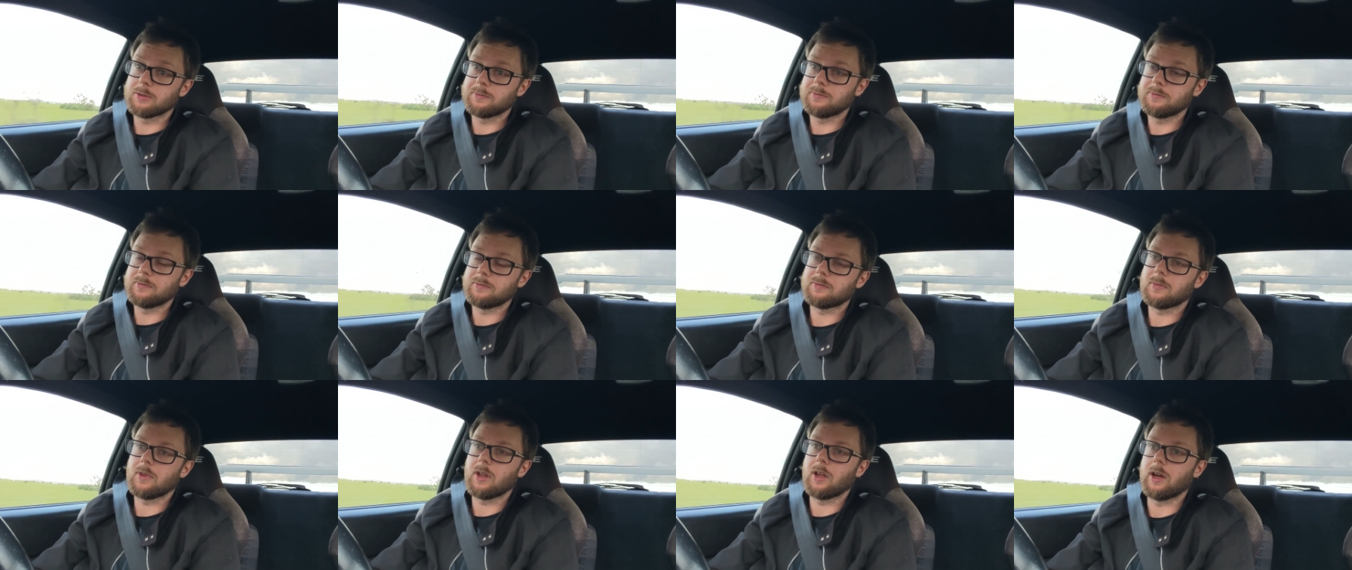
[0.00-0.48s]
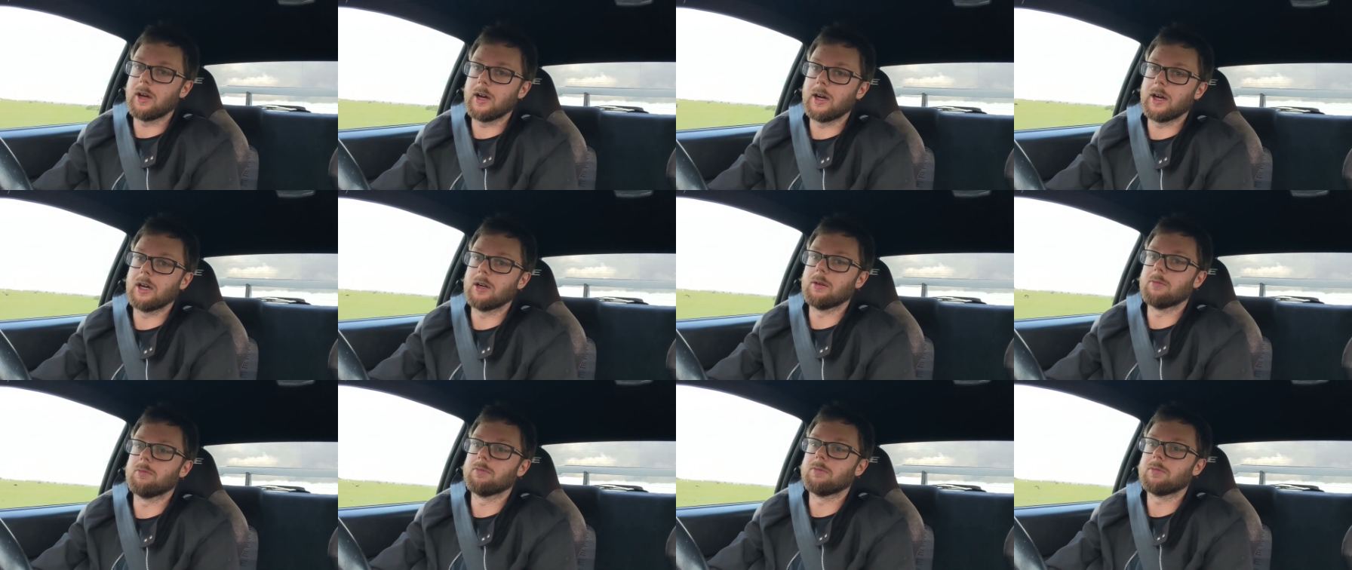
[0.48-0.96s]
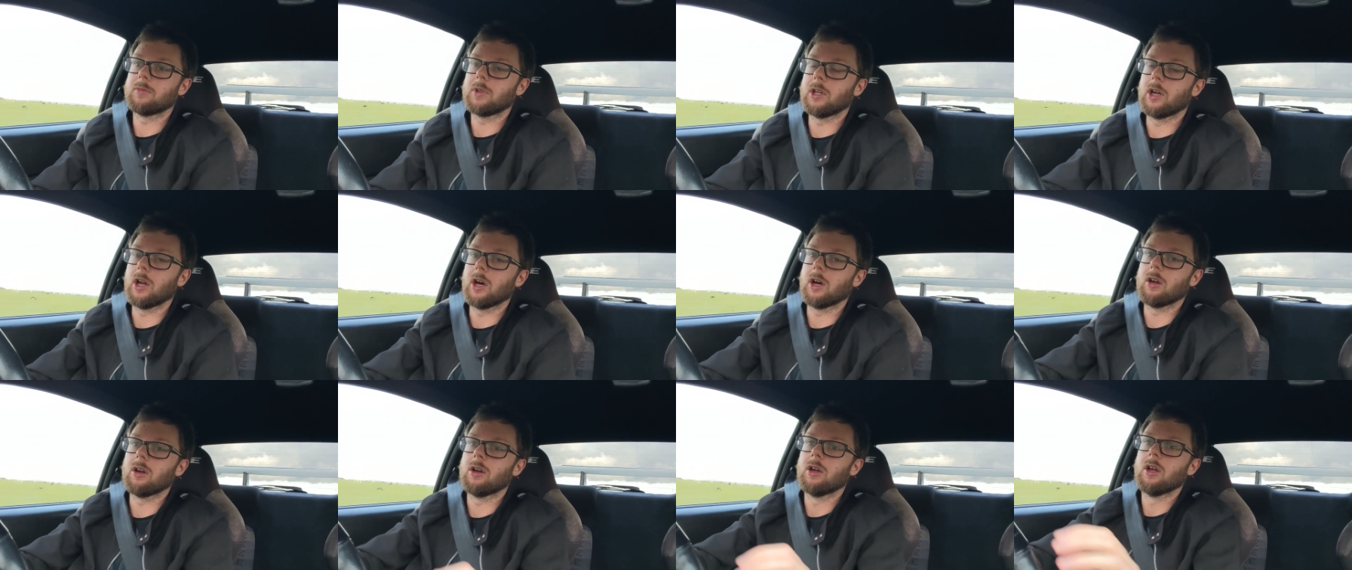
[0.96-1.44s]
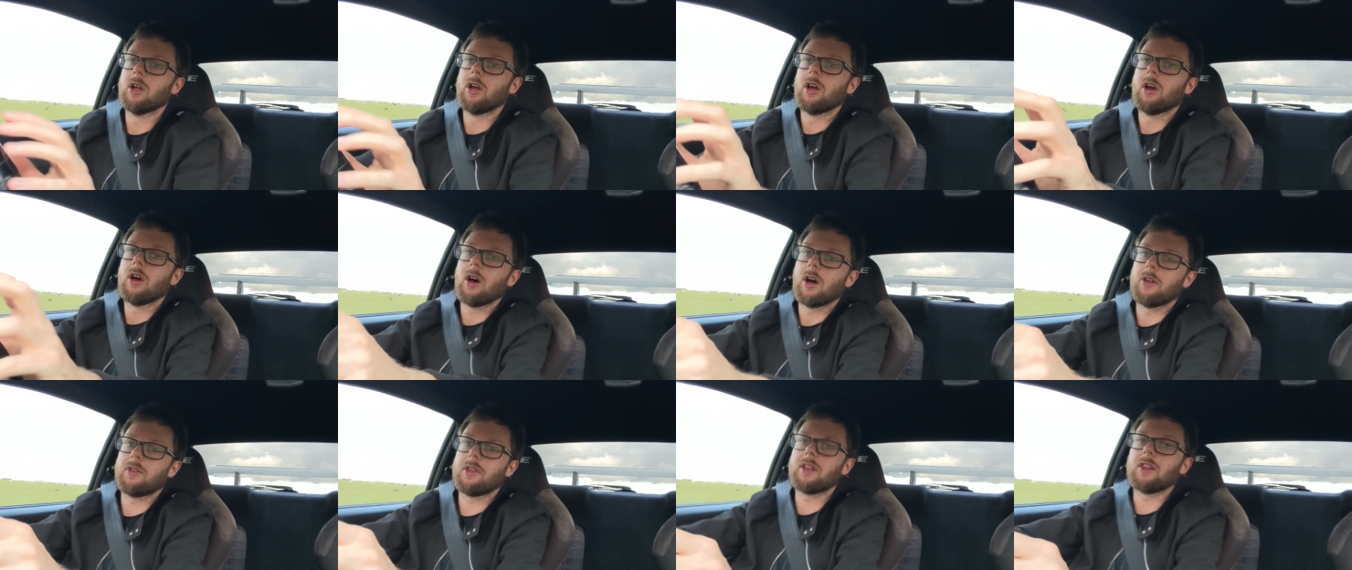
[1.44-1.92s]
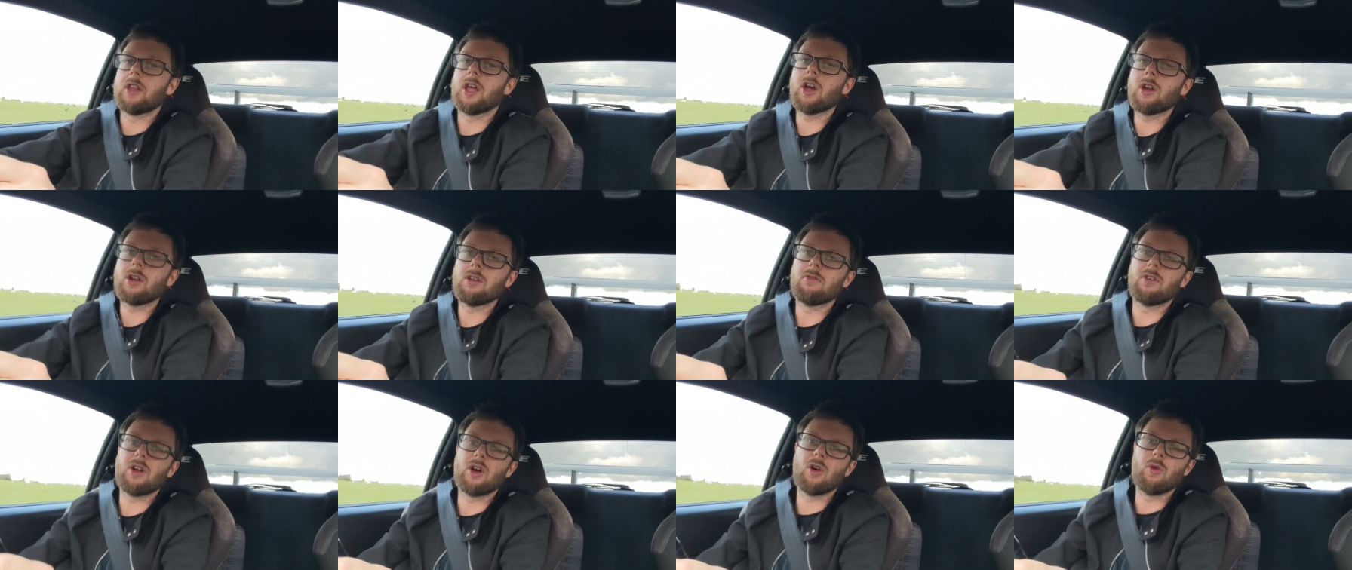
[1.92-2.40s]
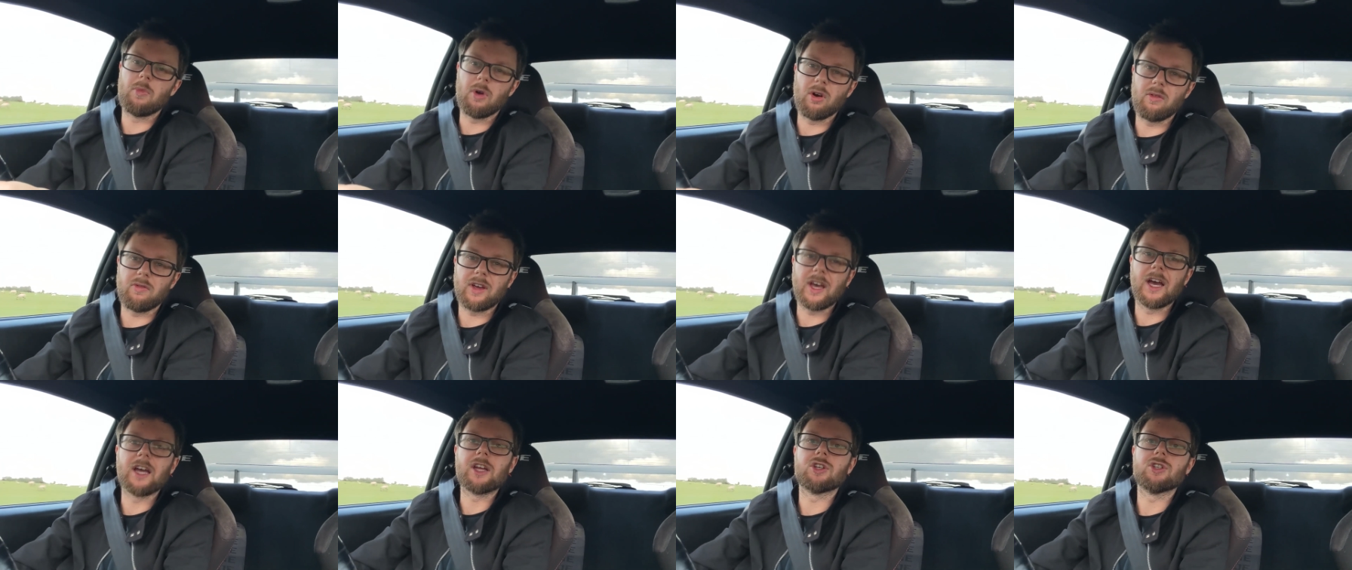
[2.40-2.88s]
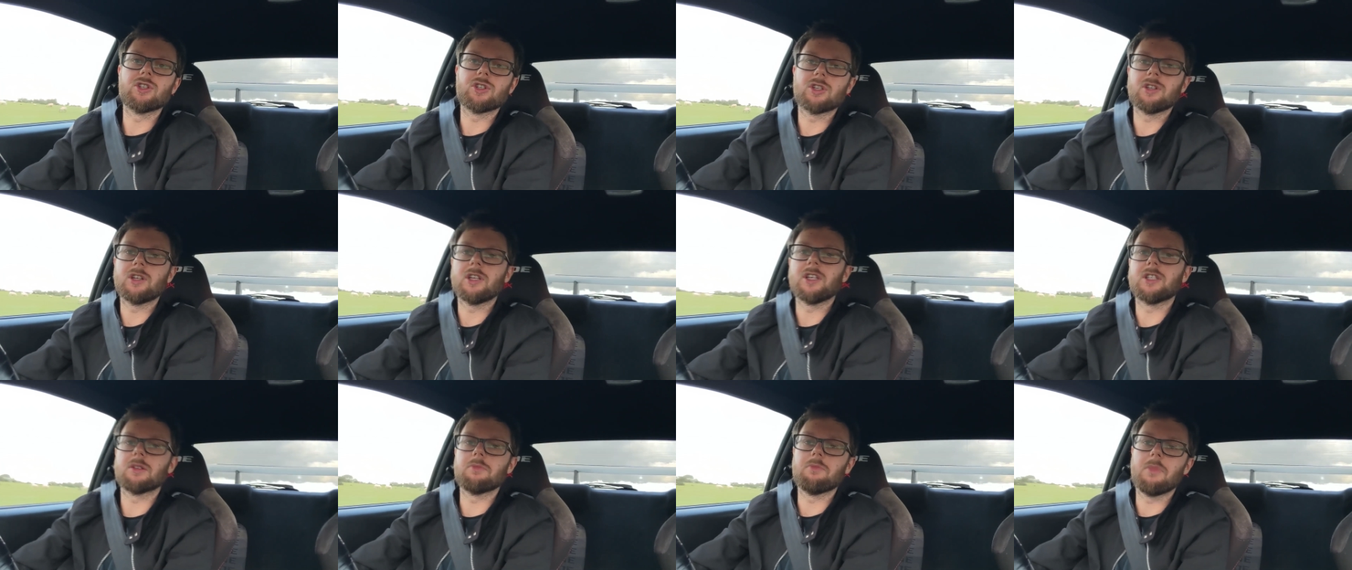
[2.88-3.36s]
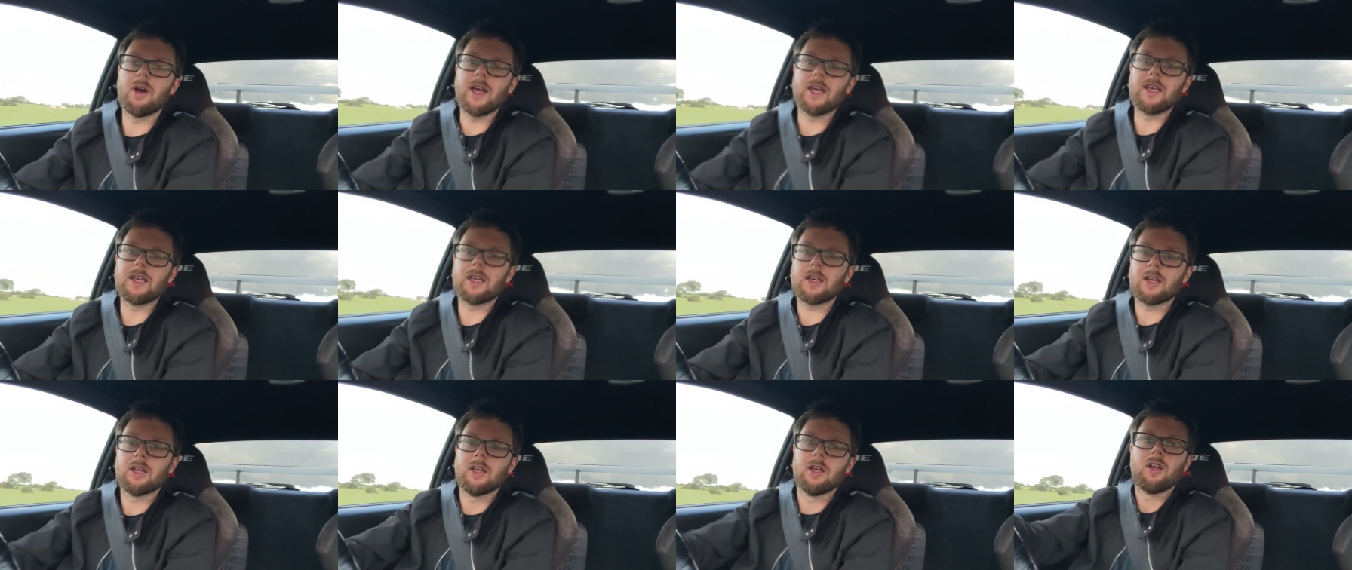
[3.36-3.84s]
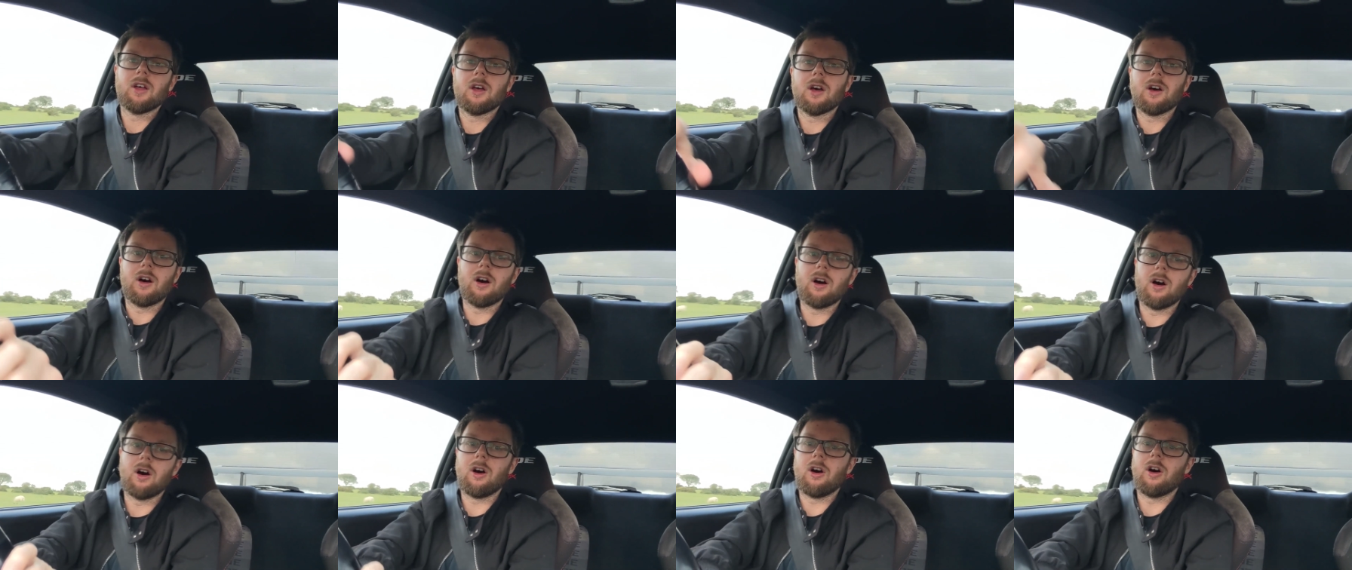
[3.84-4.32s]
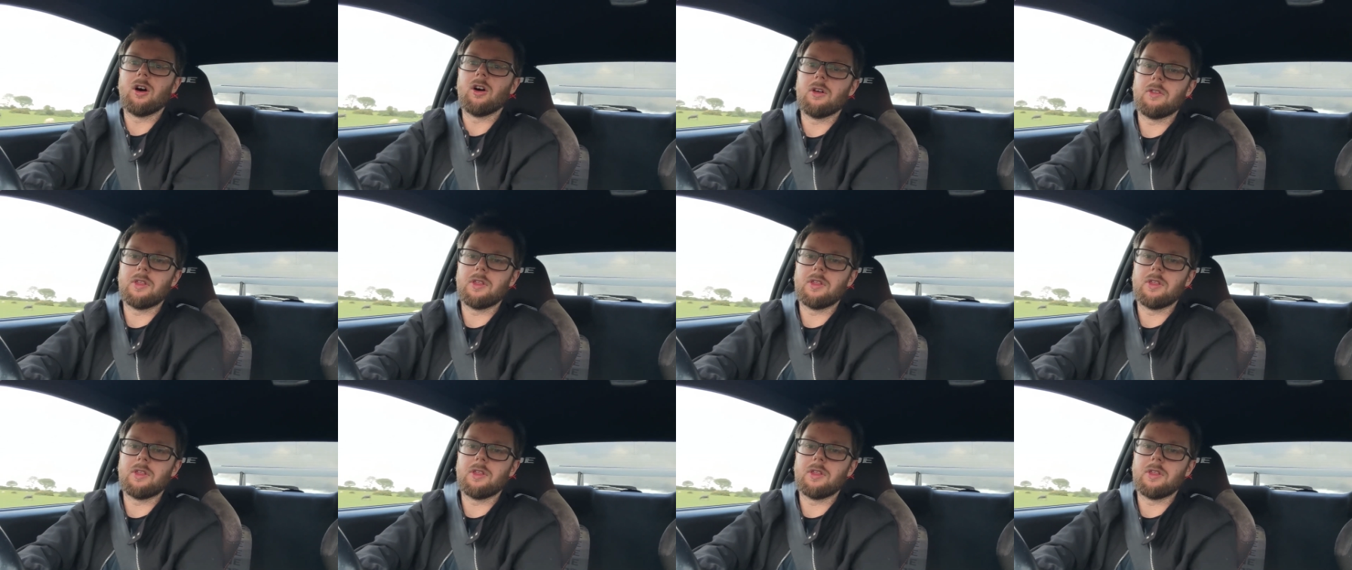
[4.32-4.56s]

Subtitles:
I think the only real modifications you need to make are